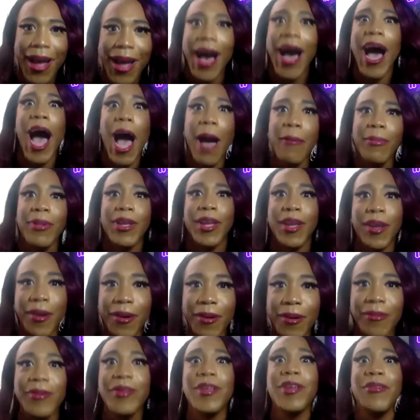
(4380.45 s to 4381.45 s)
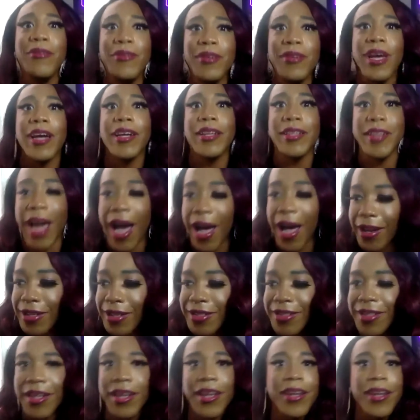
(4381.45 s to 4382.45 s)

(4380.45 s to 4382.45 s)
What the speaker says: I'm cute. You acknowledged it.